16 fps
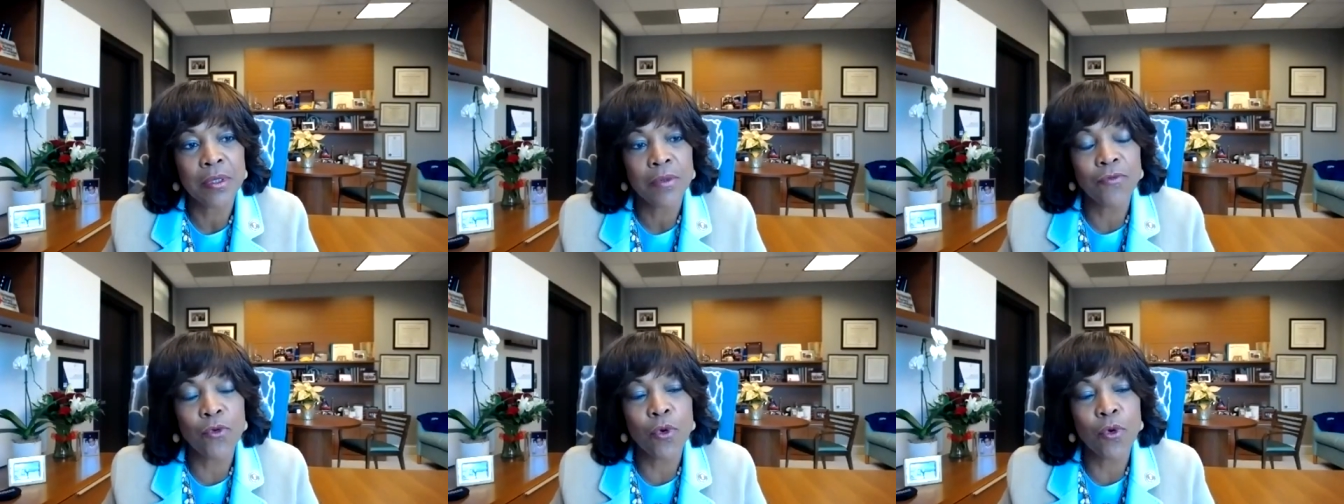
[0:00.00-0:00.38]

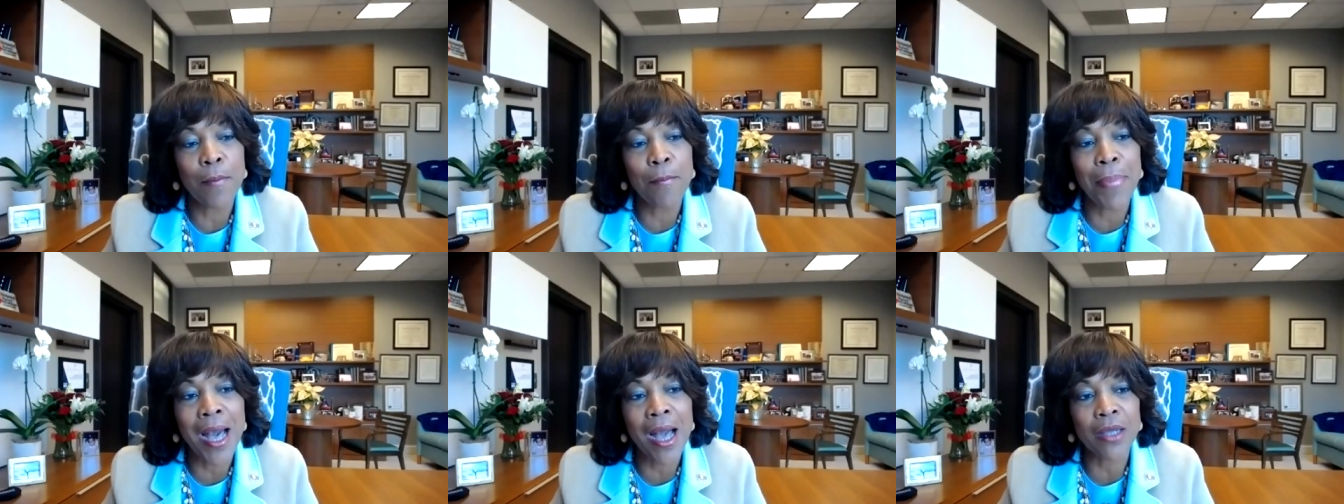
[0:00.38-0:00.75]
for a
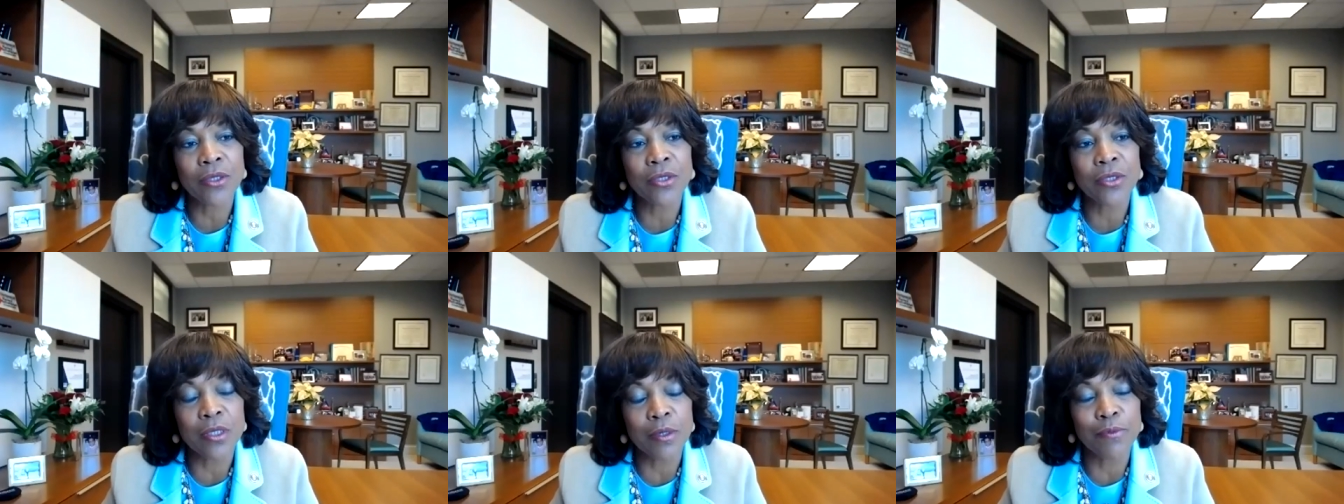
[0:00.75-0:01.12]

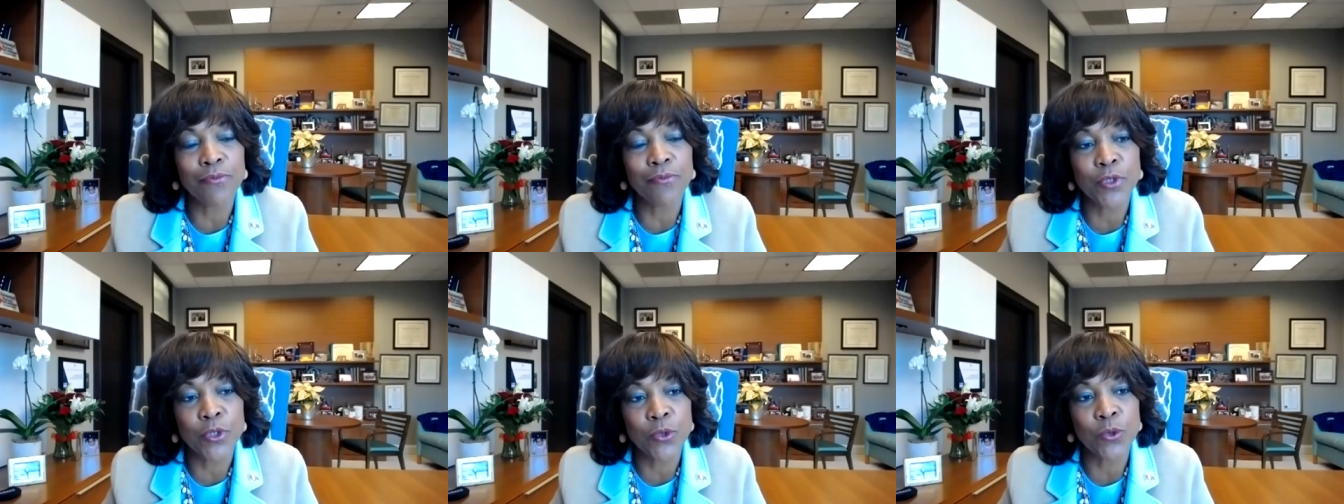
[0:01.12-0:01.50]
box of
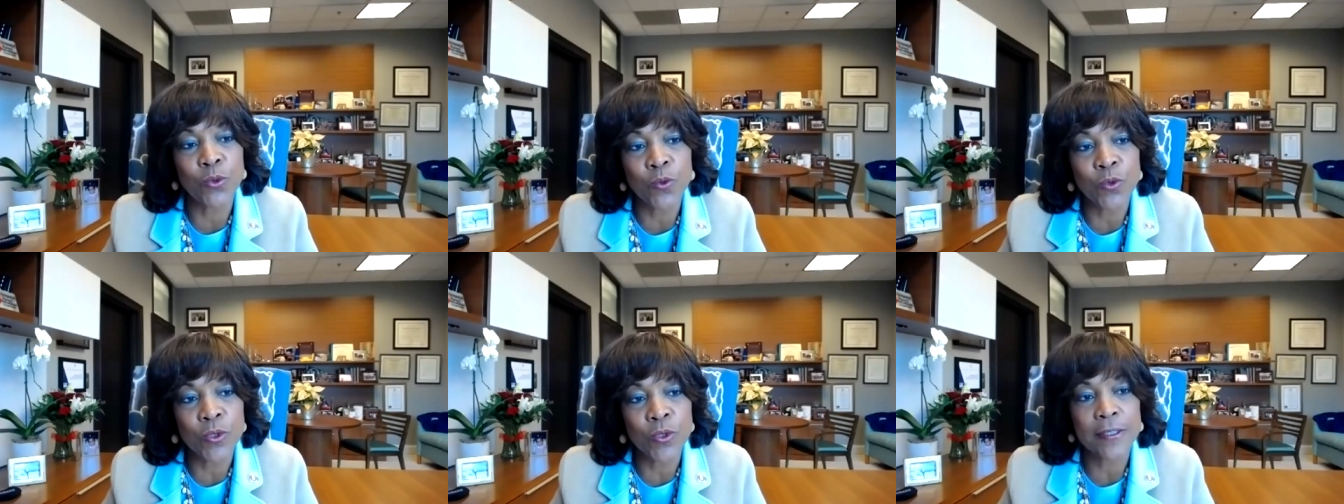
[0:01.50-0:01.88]

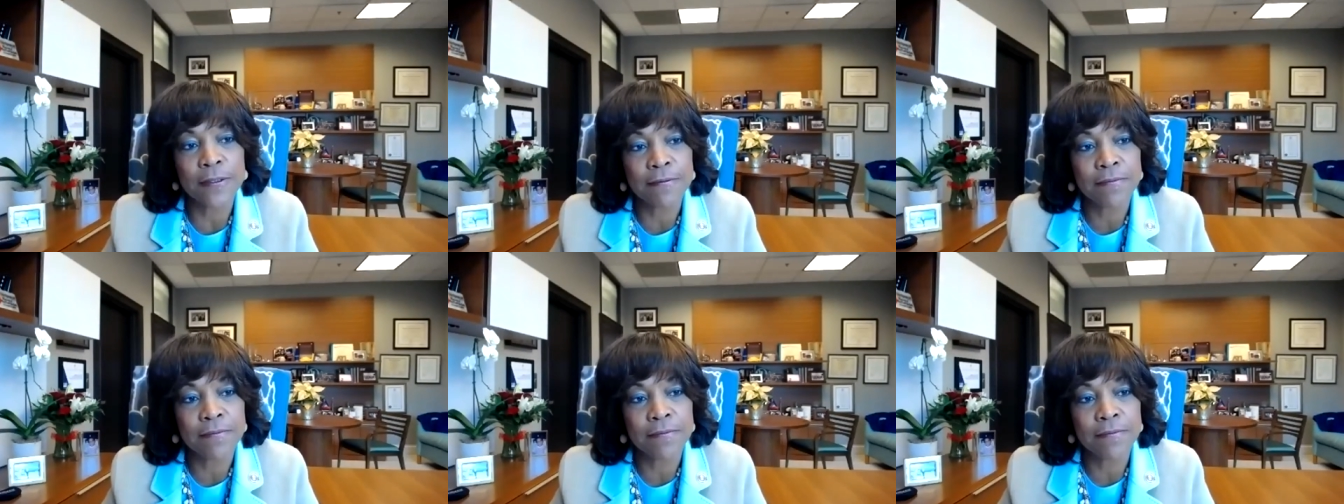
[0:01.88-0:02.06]
food?